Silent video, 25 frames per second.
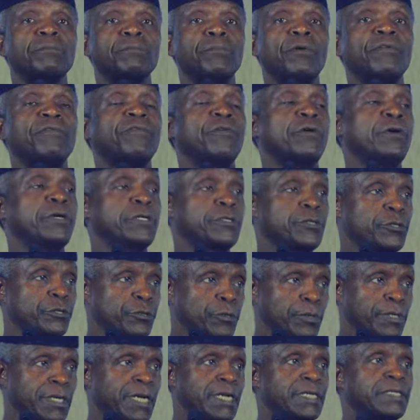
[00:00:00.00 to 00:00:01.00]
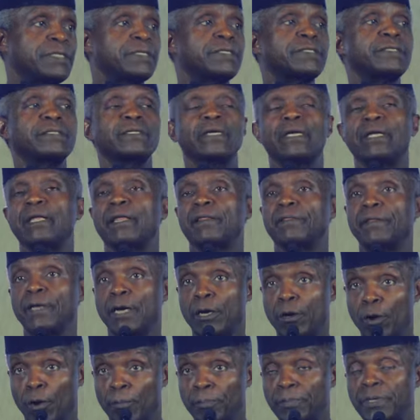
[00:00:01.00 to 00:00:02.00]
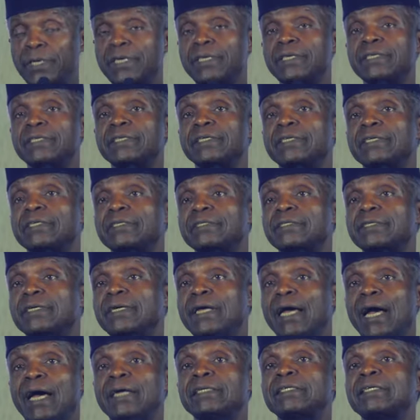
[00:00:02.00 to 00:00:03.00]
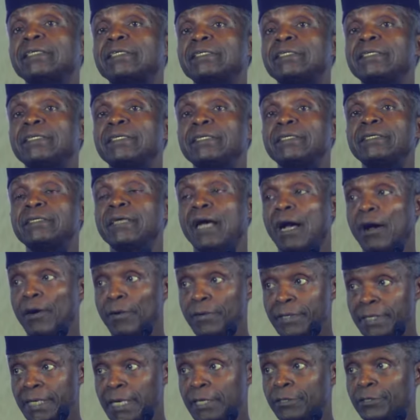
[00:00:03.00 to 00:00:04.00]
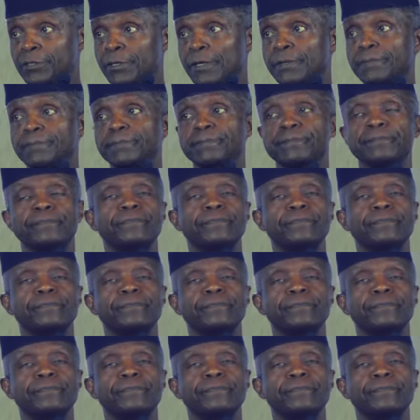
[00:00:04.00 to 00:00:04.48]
but for her students, their communities, and indeed our nation.